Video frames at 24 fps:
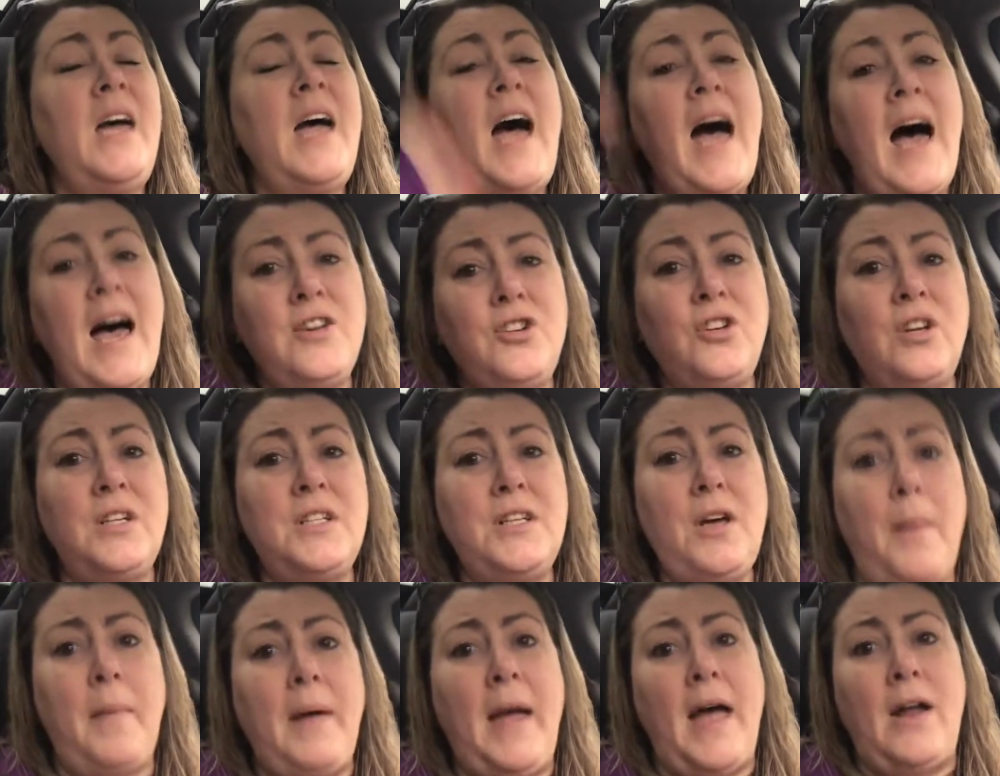As you can
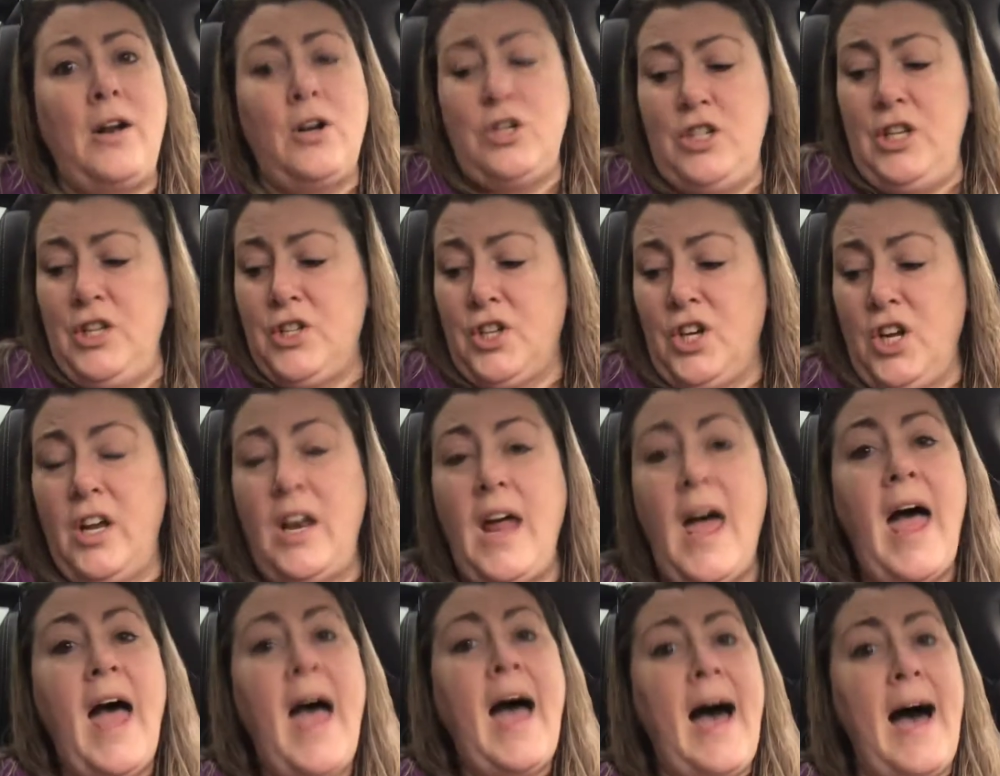tell, my energy is good.
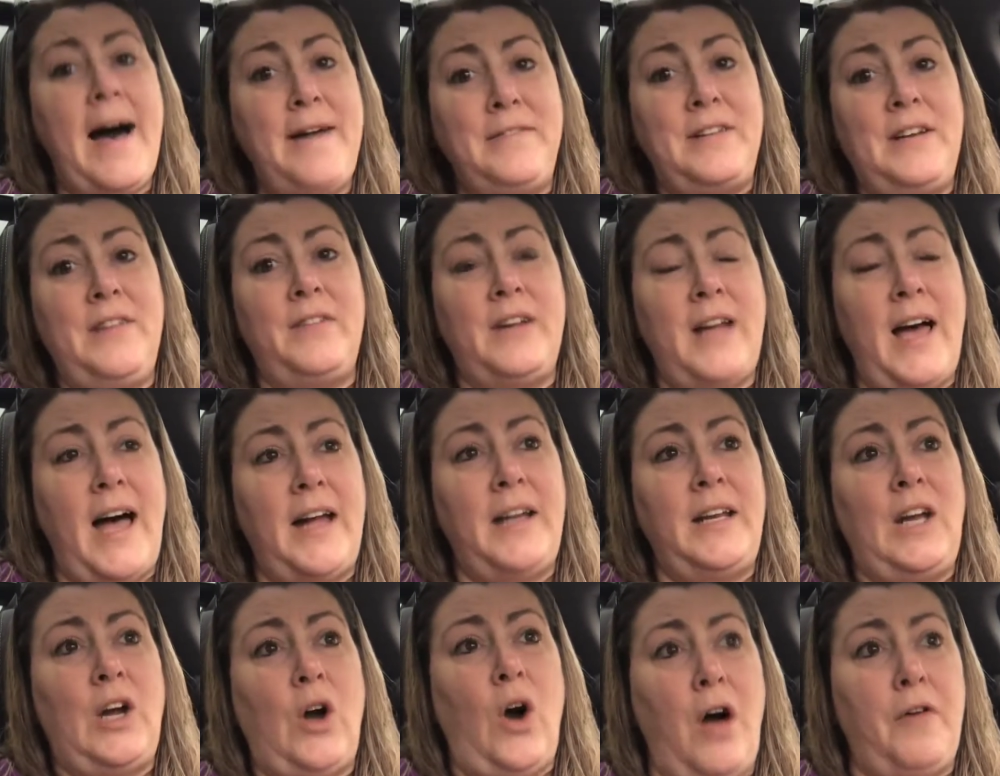Haven't even had
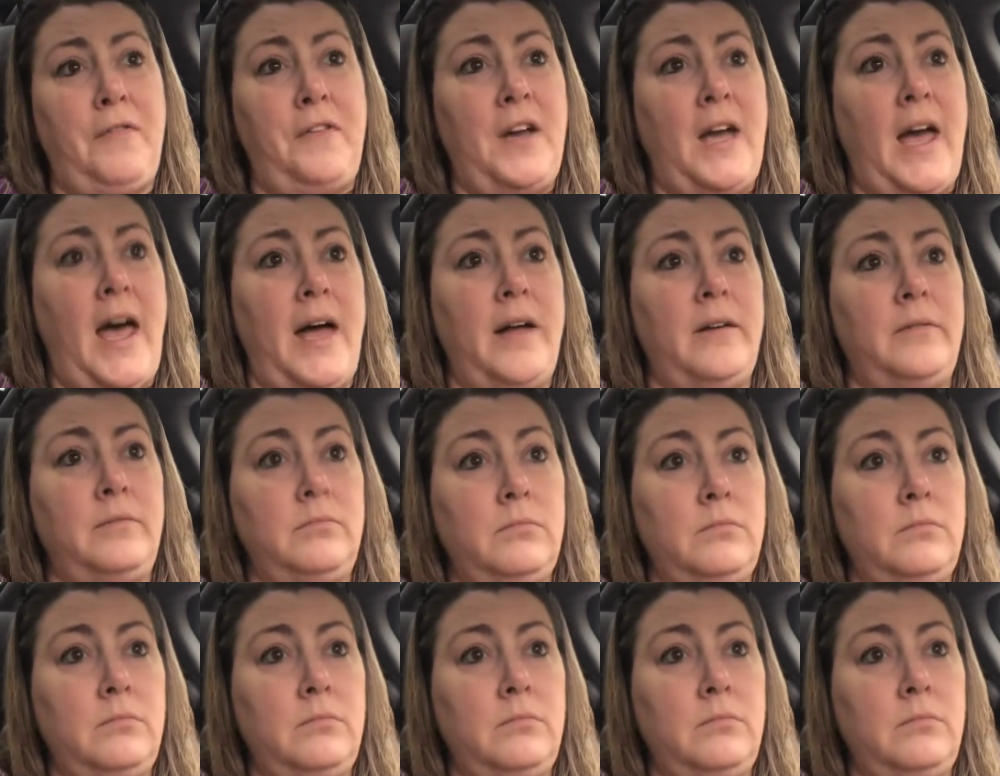any coffee yet.